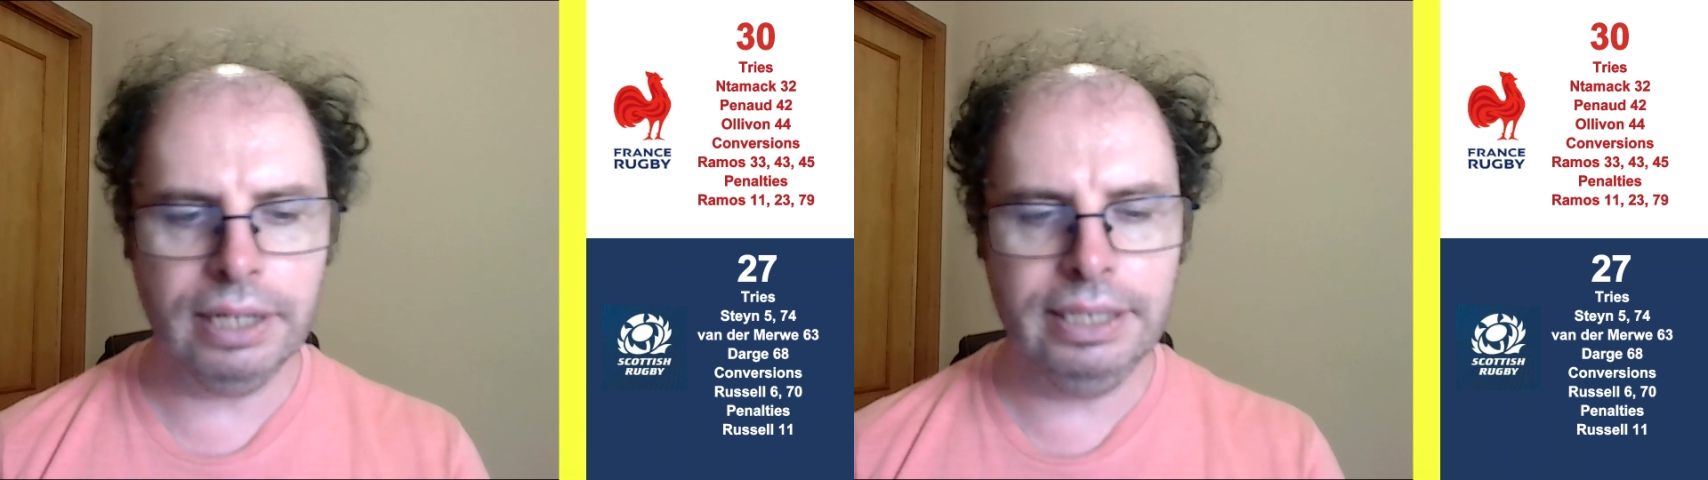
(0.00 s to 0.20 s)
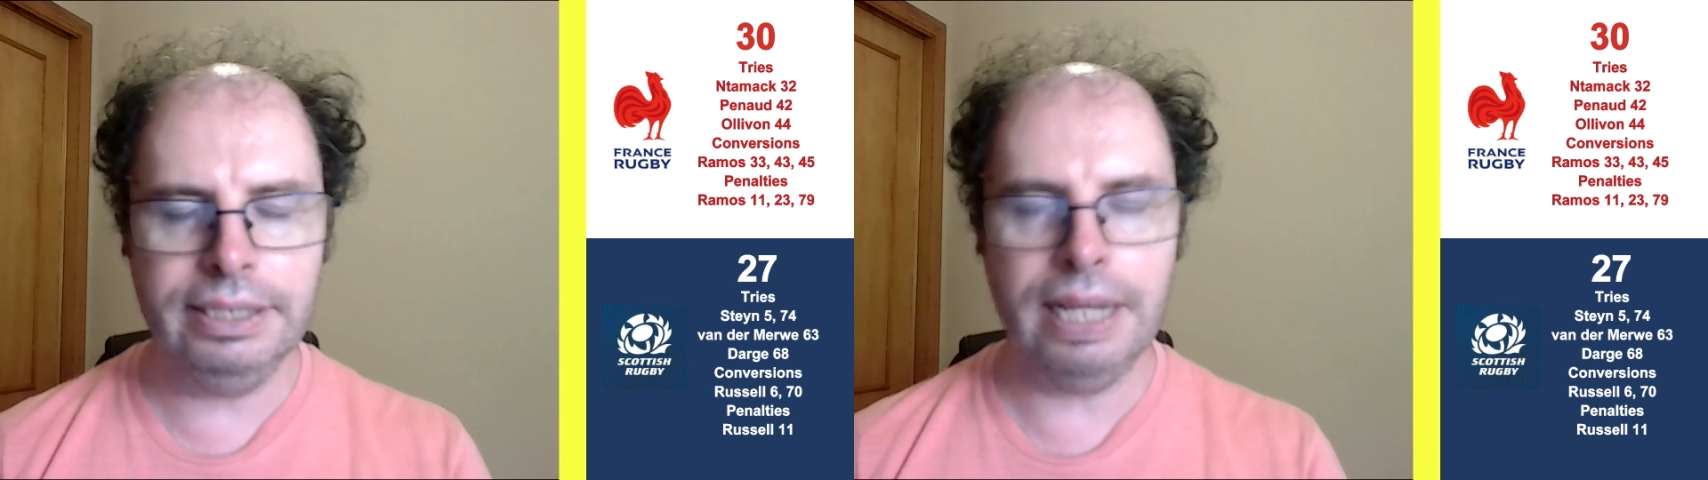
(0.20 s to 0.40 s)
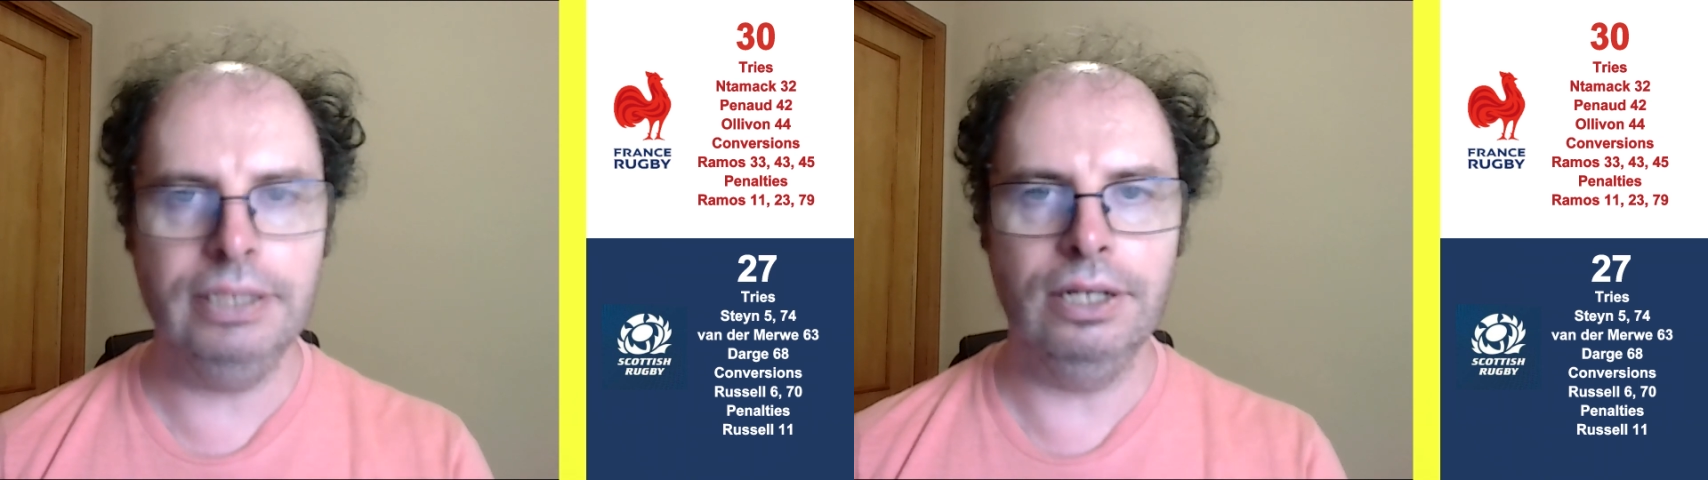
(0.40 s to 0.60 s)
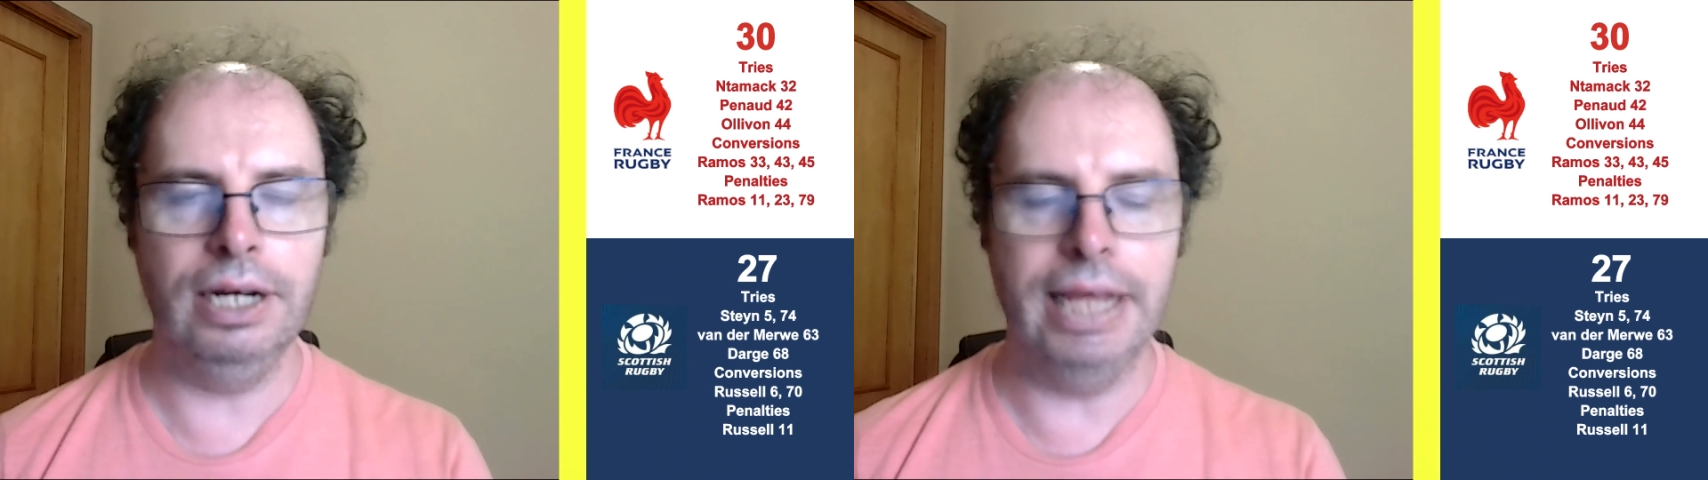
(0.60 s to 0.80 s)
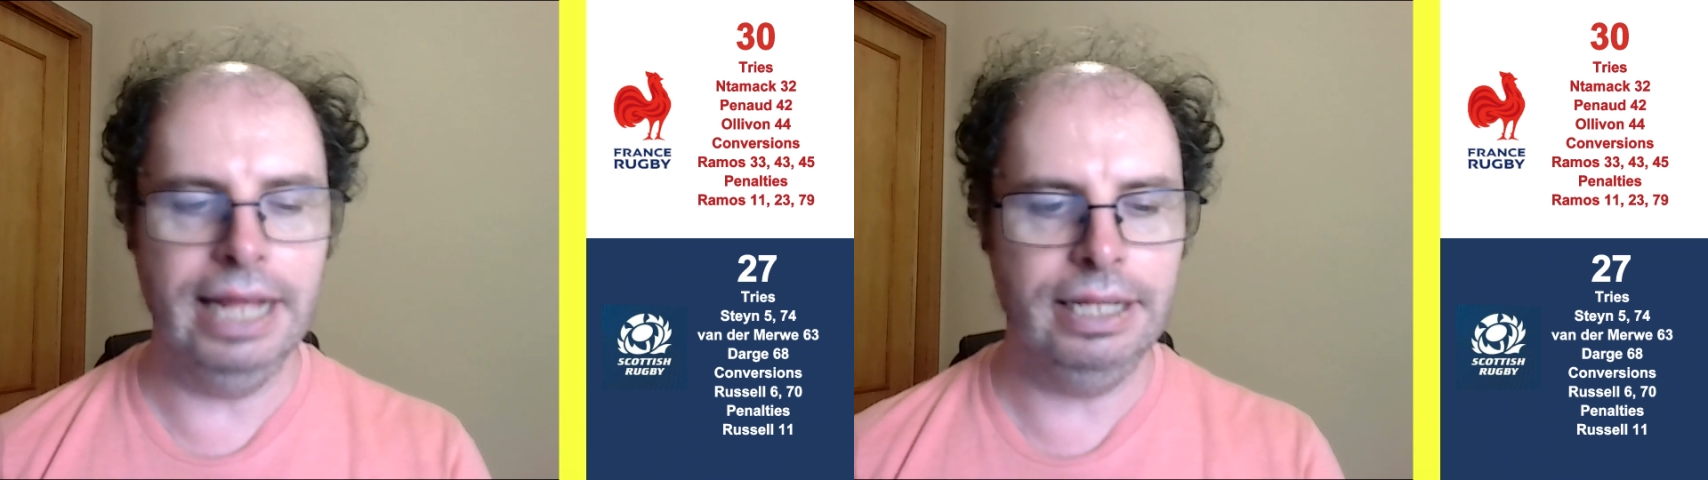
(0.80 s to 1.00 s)
looks like
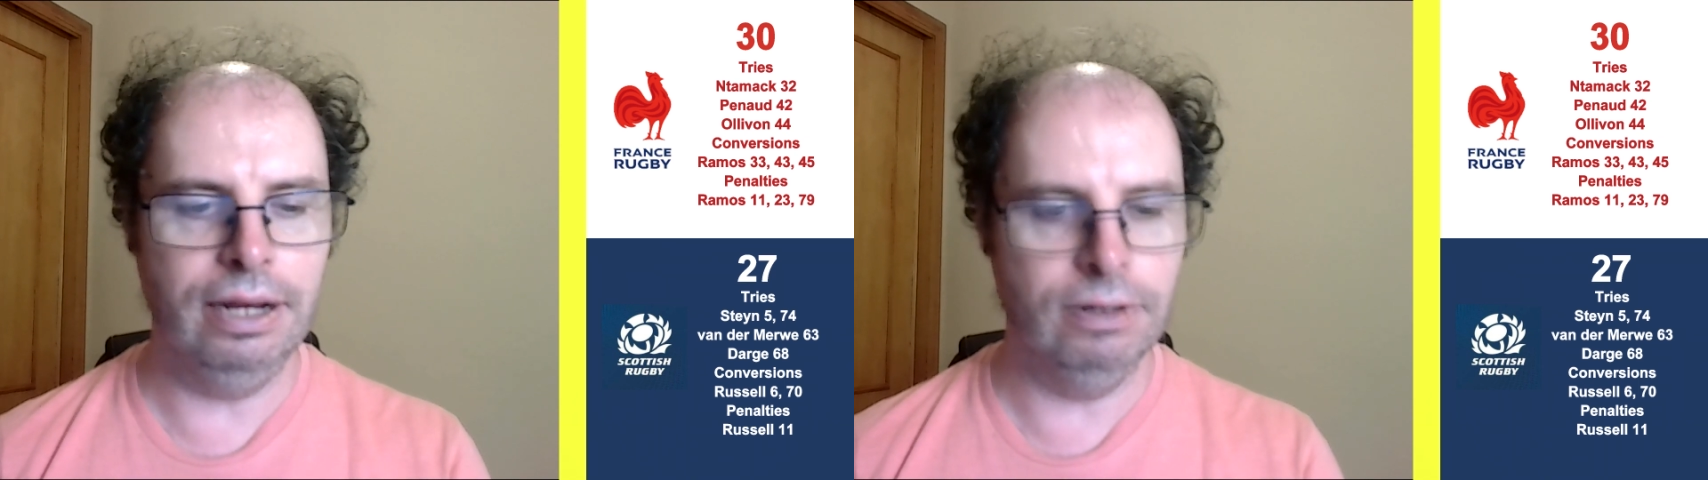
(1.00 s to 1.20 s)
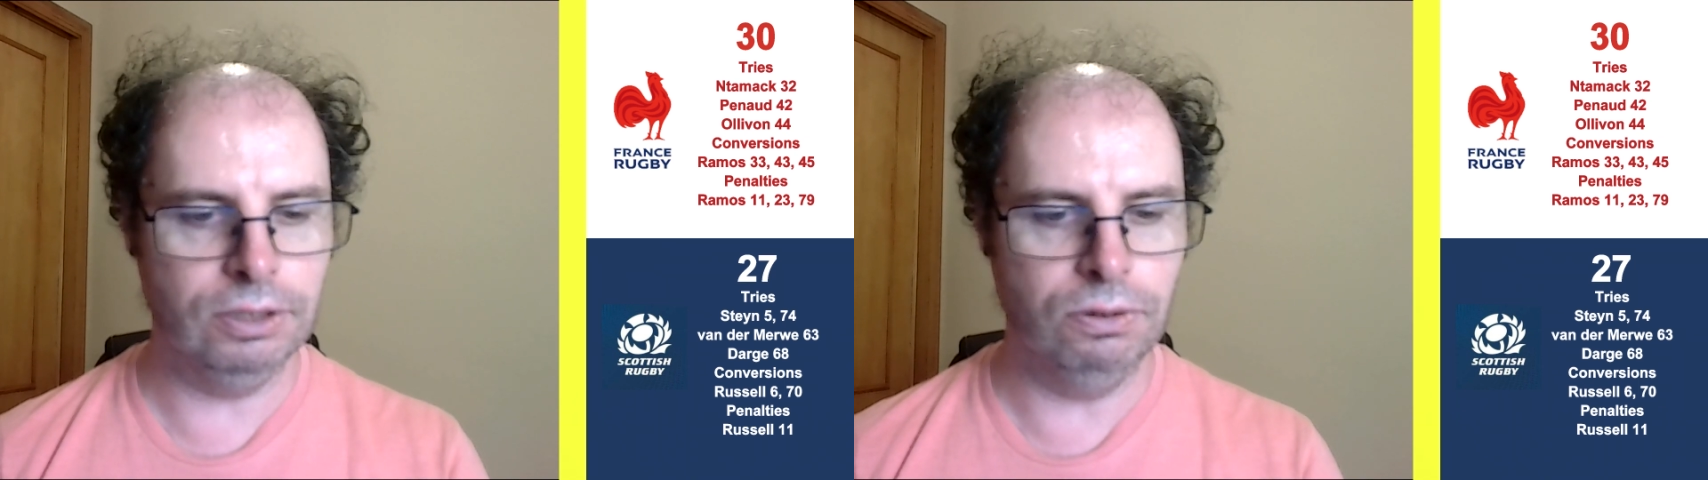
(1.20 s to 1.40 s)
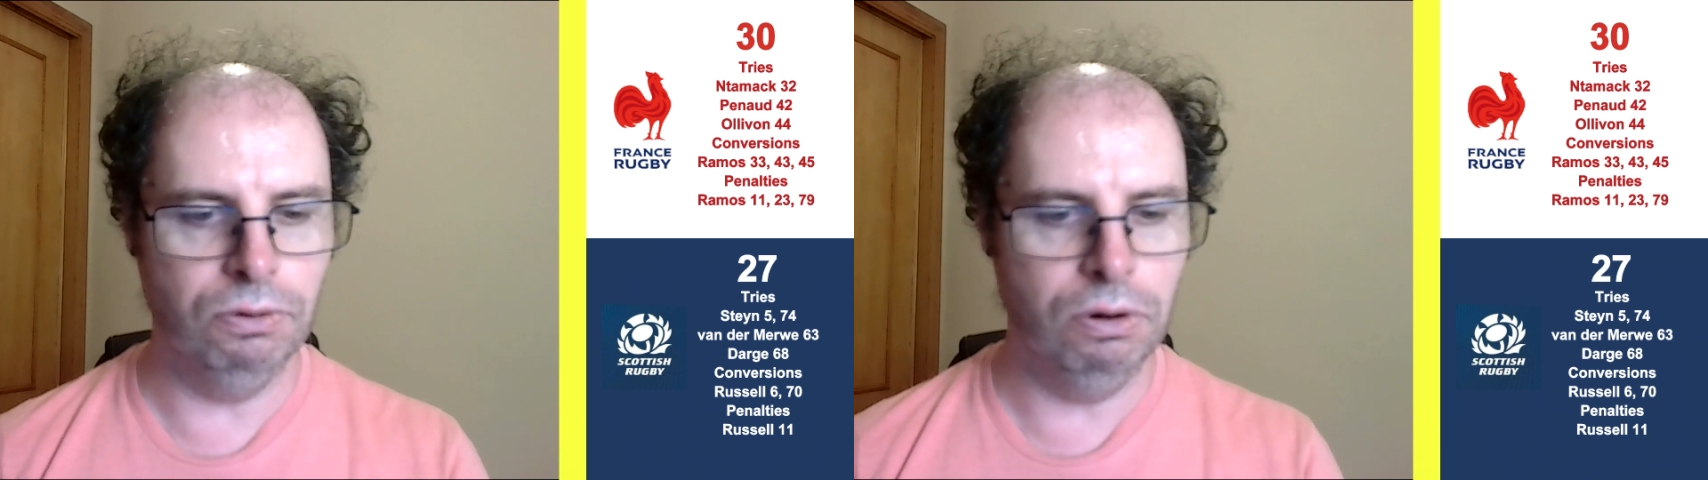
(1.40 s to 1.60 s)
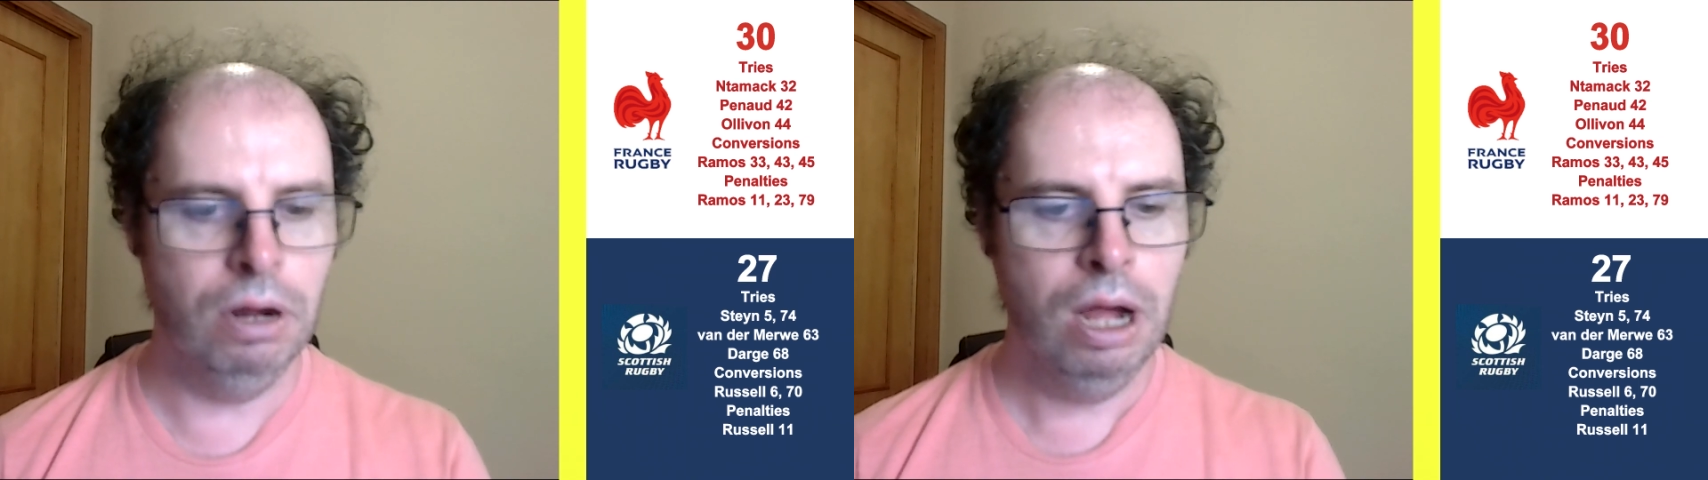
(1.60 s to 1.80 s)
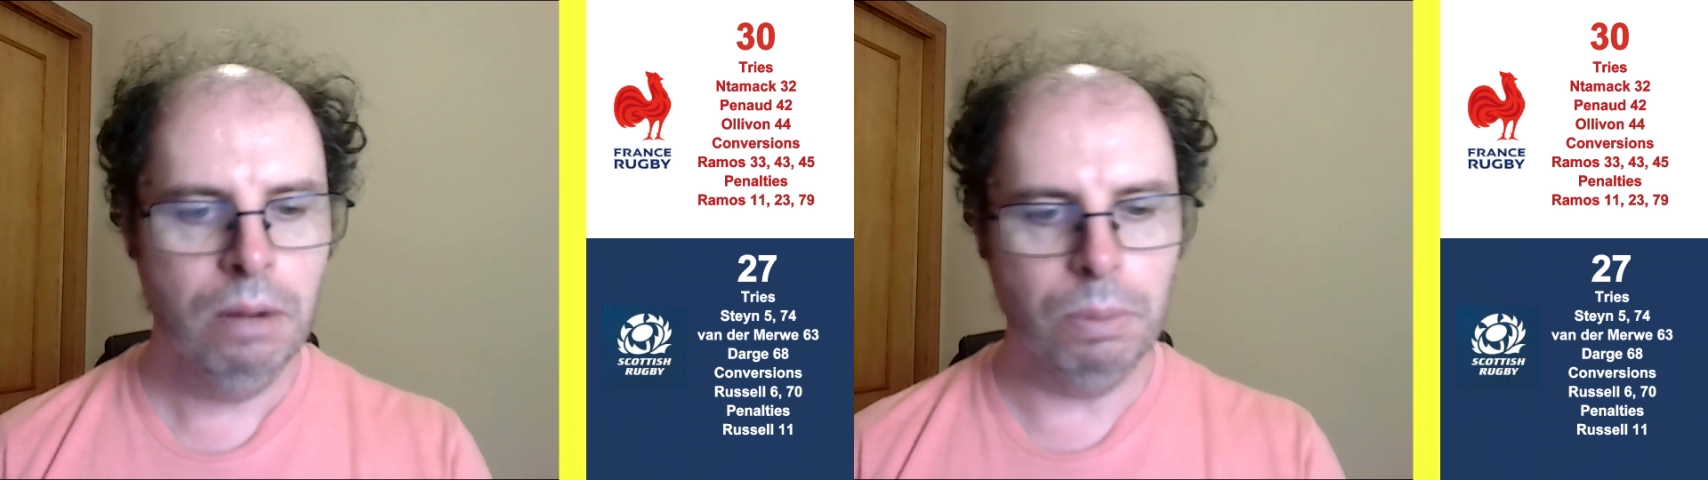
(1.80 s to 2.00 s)
he's actually going to get there and
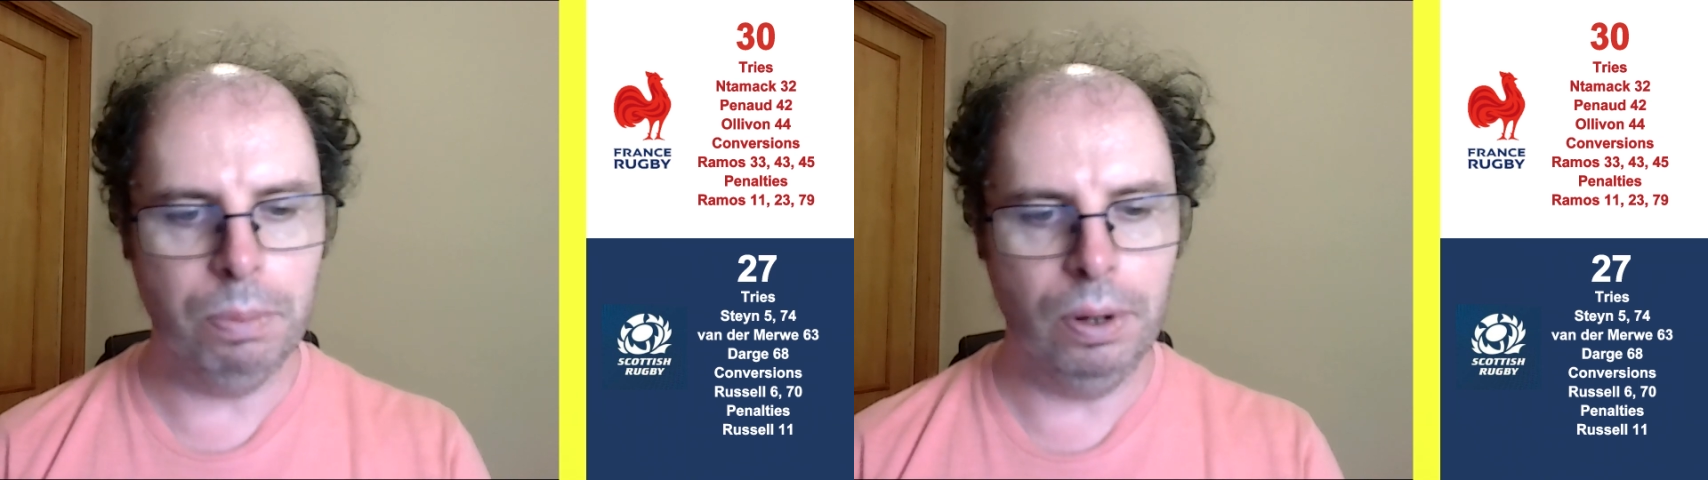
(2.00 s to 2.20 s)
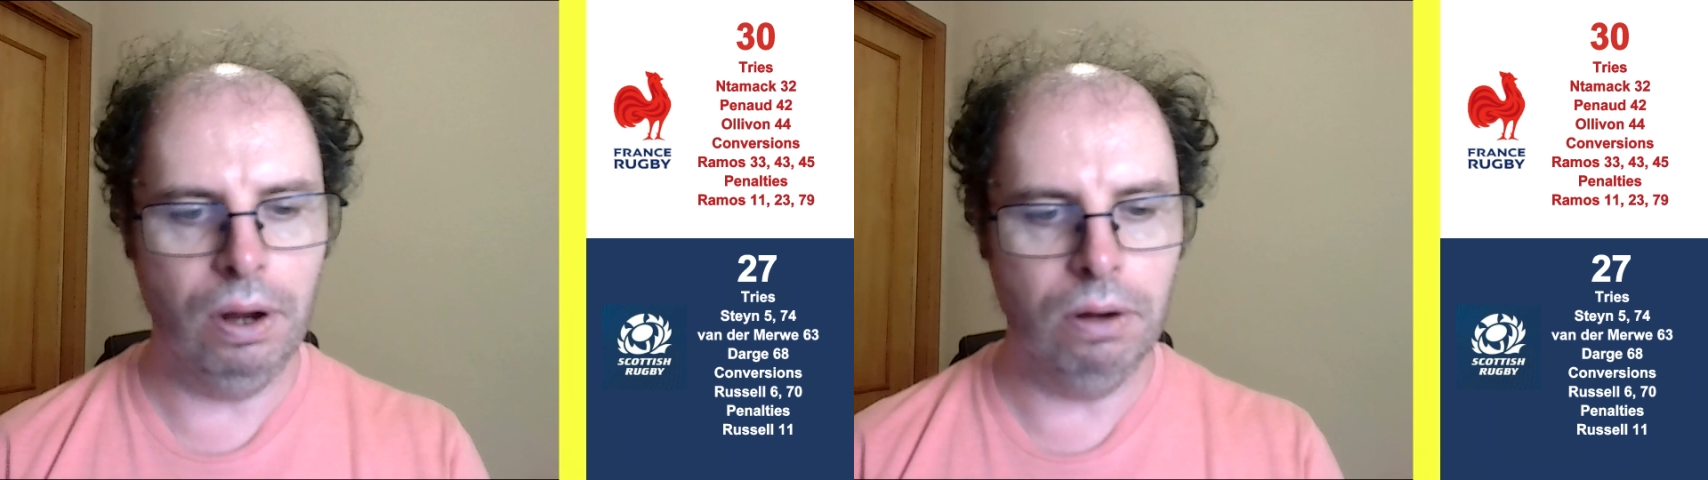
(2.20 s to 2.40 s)
score,